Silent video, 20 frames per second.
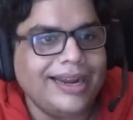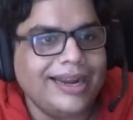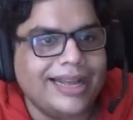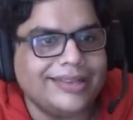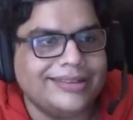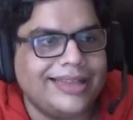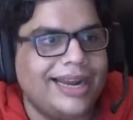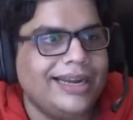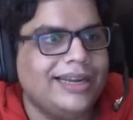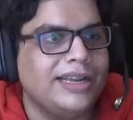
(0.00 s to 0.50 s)

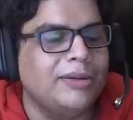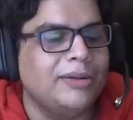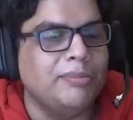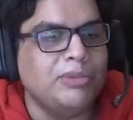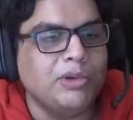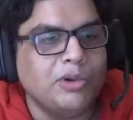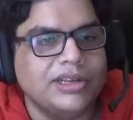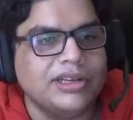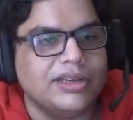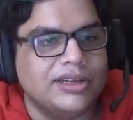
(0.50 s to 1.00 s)
Like that
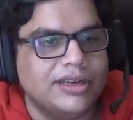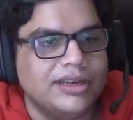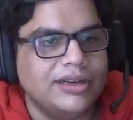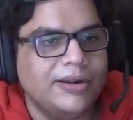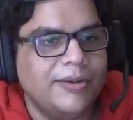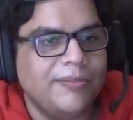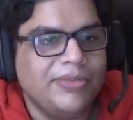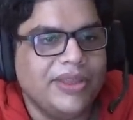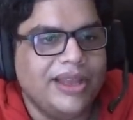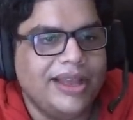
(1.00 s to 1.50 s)
computer
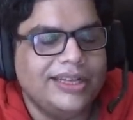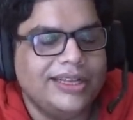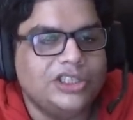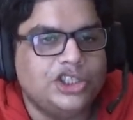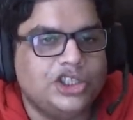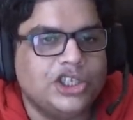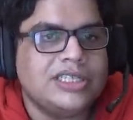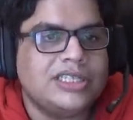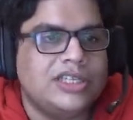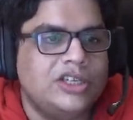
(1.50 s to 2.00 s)

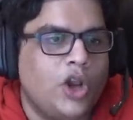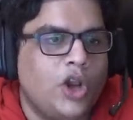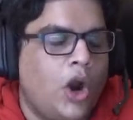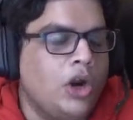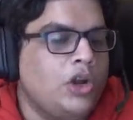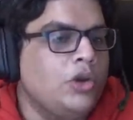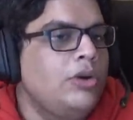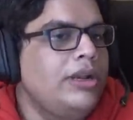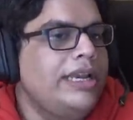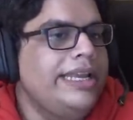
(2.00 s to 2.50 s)
just
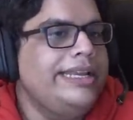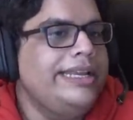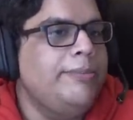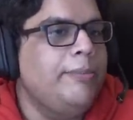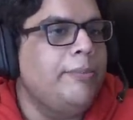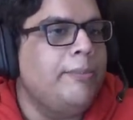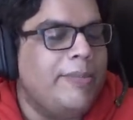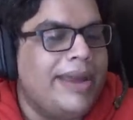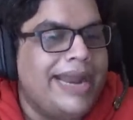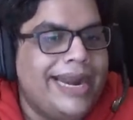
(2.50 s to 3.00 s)
not only
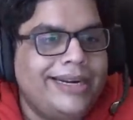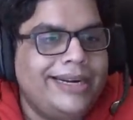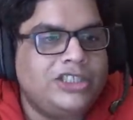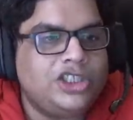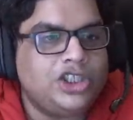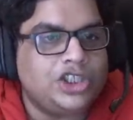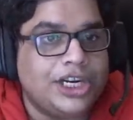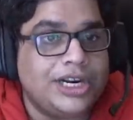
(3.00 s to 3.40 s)
made